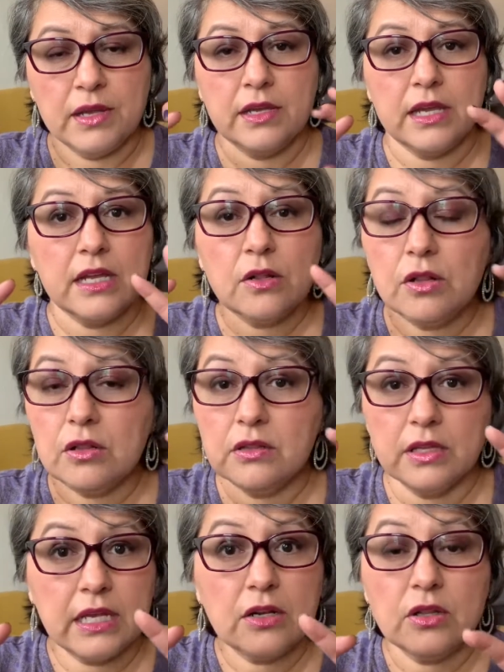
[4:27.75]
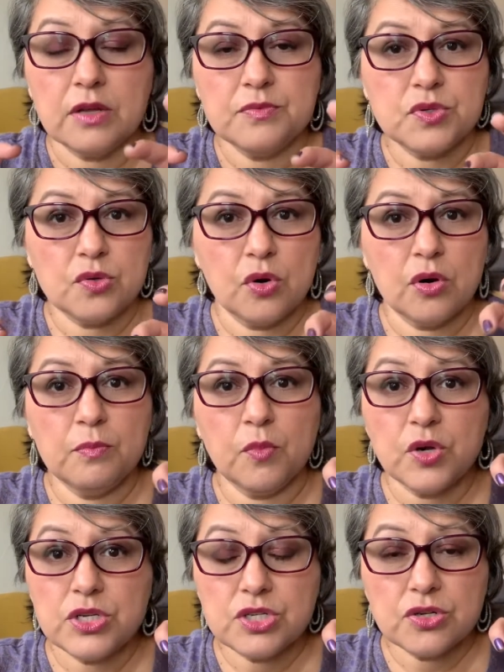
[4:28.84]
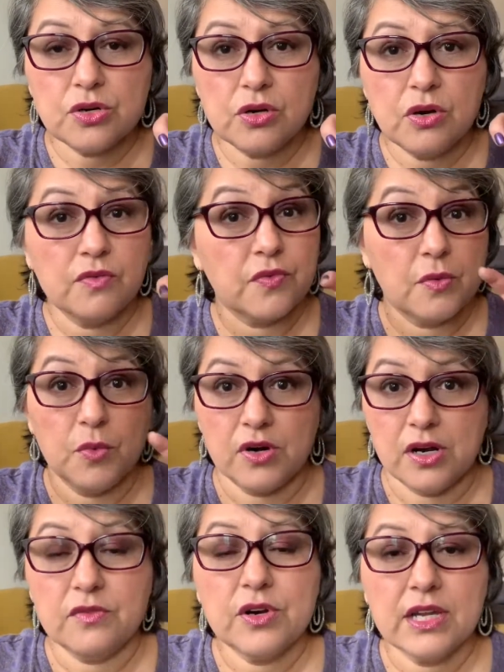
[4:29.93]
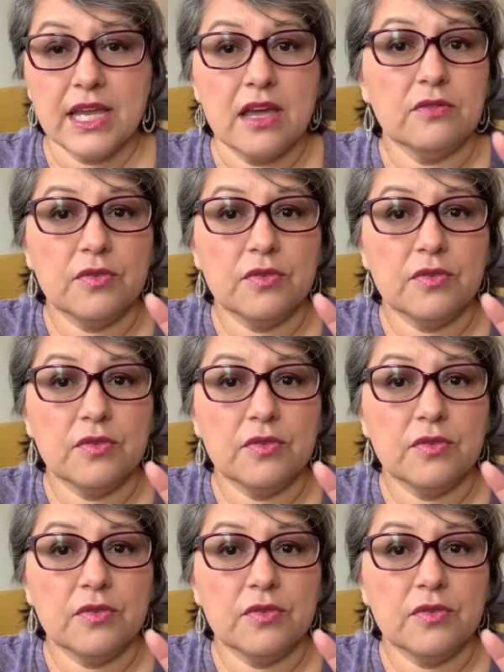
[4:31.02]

It'll absorb moisture from wherever it can,